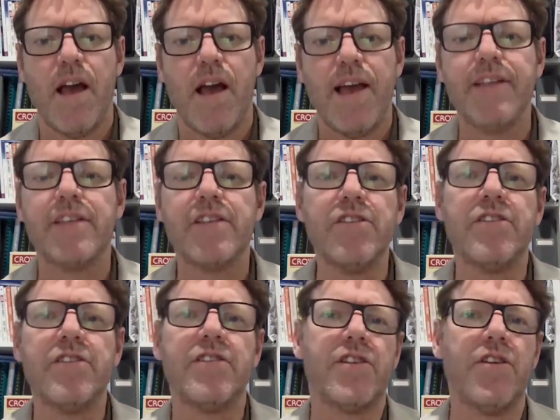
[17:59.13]
It's
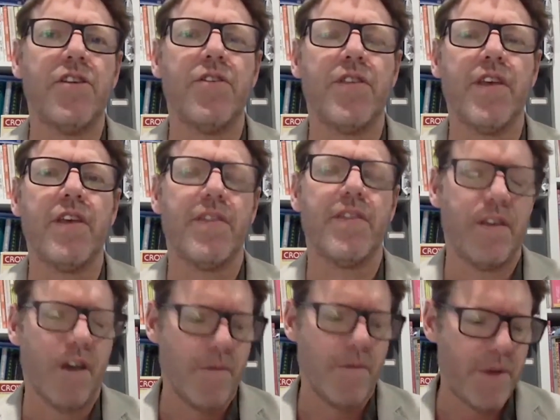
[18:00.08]
good
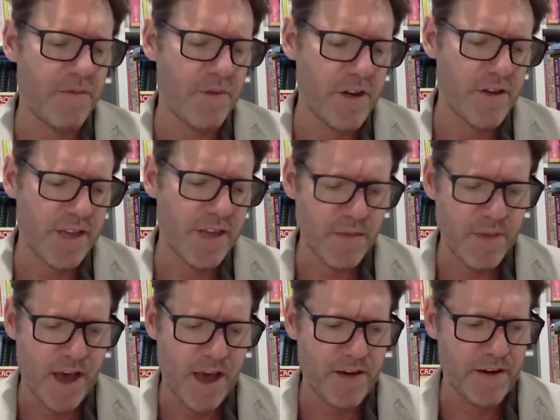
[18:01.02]
to when you think
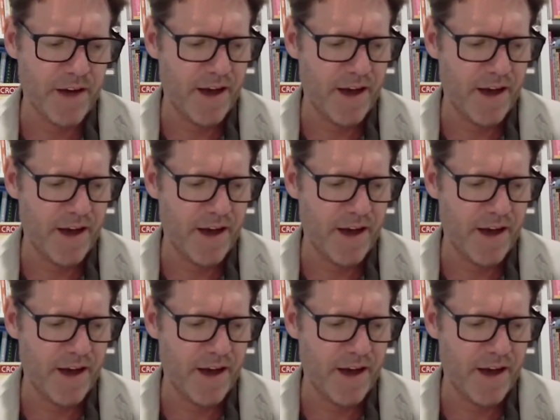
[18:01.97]
about